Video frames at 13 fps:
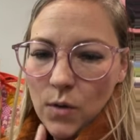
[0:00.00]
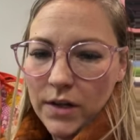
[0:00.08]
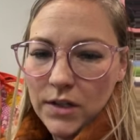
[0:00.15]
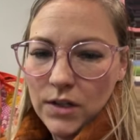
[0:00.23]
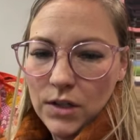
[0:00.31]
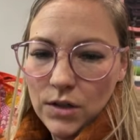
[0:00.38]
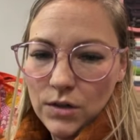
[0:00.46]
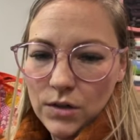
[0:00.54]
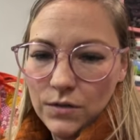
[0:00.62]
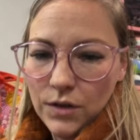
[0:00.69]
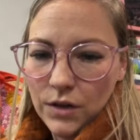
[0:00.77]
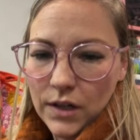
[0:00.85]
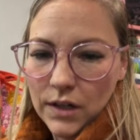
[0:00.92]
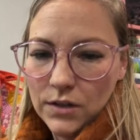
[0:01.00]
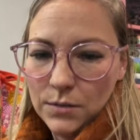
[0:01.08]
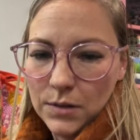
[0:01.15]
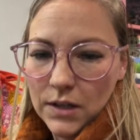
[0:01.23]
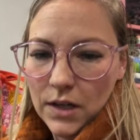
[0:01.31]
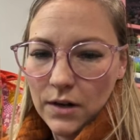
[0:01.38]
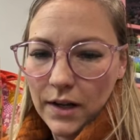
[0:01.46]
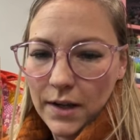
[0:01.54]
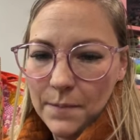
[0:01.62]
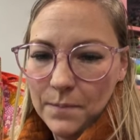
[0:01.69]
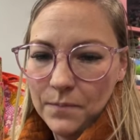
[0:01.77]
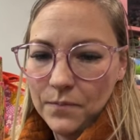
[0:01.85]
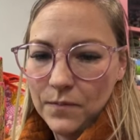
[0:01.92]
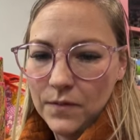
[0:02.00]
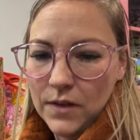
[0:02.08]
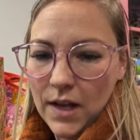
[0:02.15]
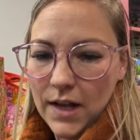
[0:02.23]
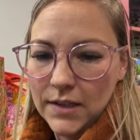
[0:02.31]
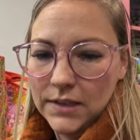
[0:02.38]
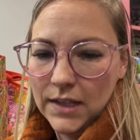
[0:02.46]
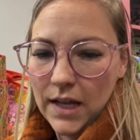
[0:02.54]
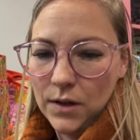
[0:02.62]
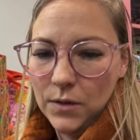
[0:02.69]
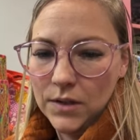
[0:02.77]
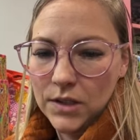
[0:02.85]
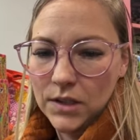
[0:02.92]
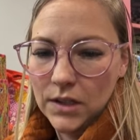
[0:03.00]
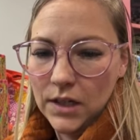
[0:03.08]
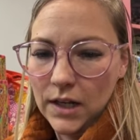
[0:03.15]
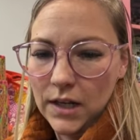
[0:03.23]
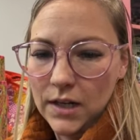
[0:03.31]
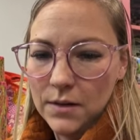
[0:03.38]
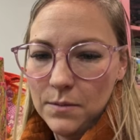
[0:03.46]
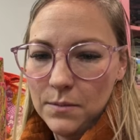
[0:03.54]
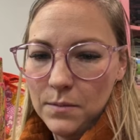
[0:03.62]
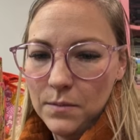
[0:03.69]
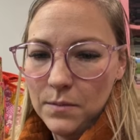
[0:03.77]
What do you do if you already have to be? Okay, ask that question again.